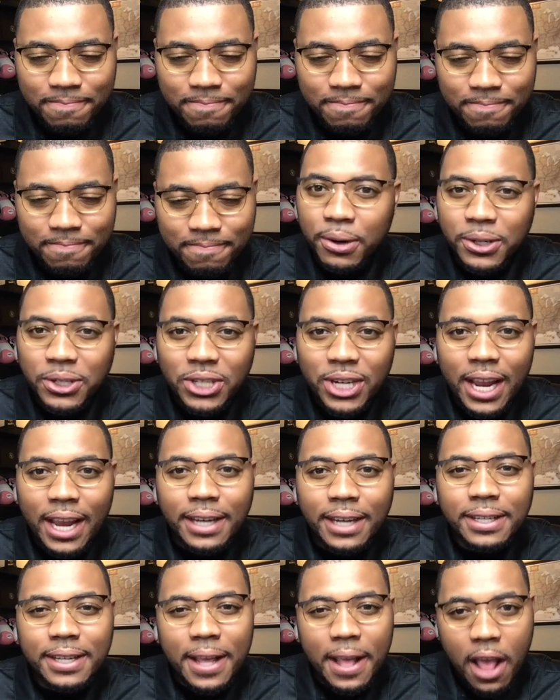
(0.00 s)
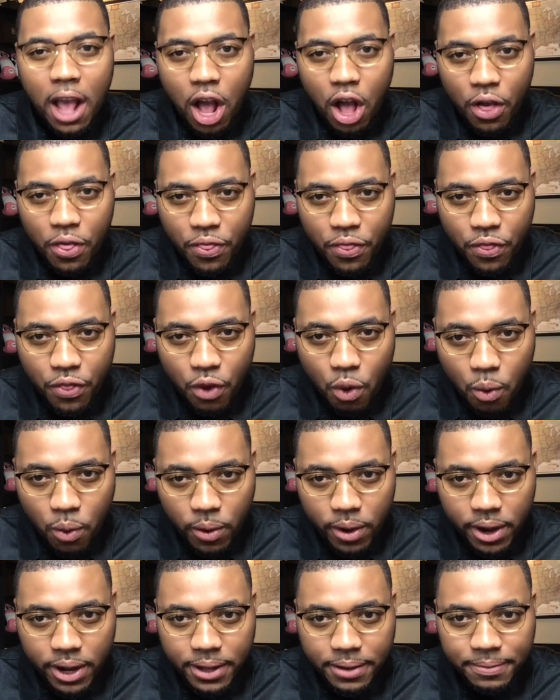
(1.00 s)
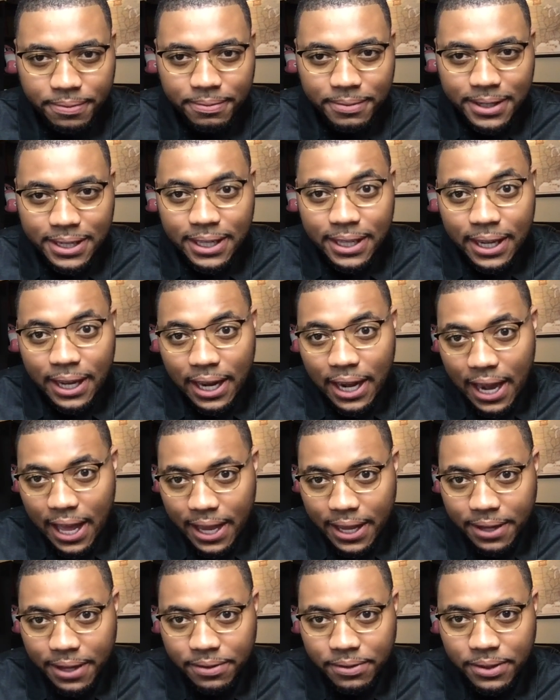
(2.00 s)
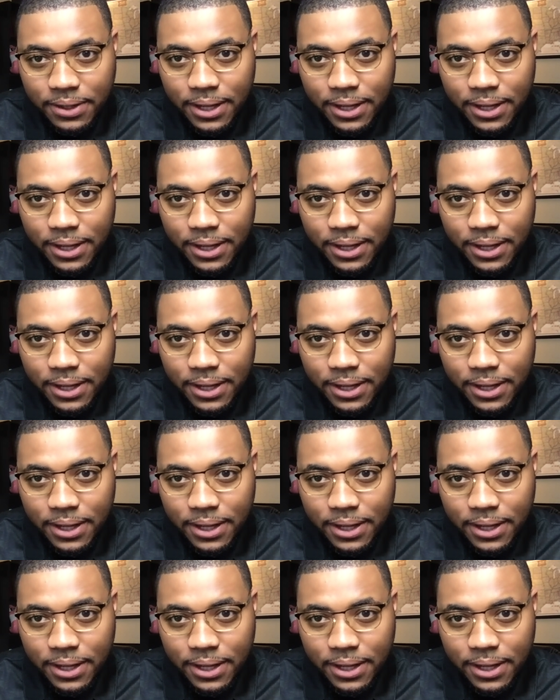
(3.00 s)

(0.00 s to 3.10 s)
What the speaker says: project authority to the client,